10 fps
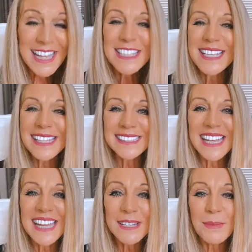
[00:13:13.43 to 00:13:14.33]

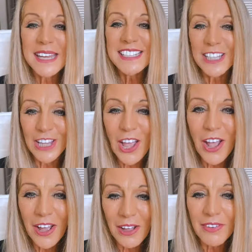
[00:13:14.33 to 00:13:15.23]
16 means
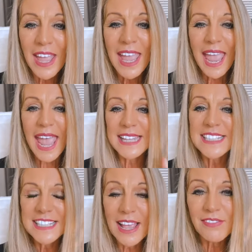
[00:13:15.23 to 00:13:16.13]
love. And
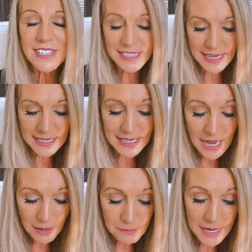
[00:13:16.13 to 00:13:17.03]
17
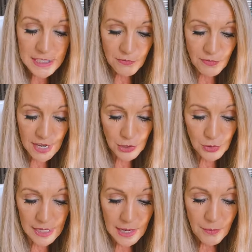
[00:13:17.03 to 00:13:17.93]
means
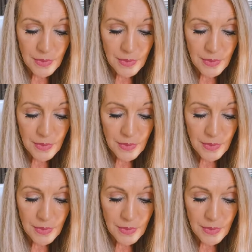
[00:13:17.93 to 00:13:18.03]
victory.